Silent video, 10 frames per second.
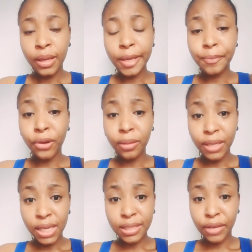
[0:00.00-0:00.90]
He
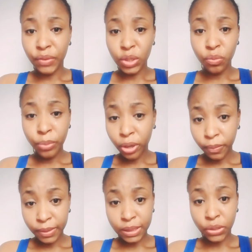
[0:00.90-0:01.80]
probably has given you
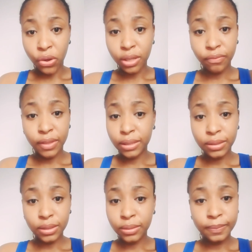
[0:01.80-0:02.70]
purpose in all of
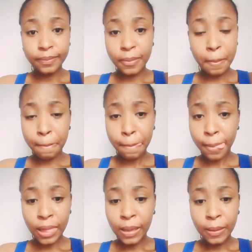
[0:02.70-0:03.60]
this.
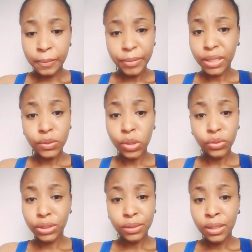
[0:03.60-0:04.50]
Because
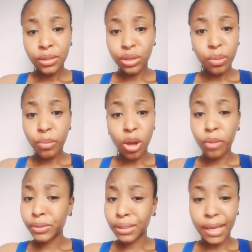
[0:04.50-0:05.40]
no
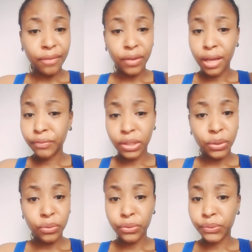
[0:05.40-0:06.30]
mom should ever have to
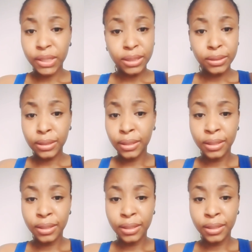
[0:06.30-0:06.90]
go through this.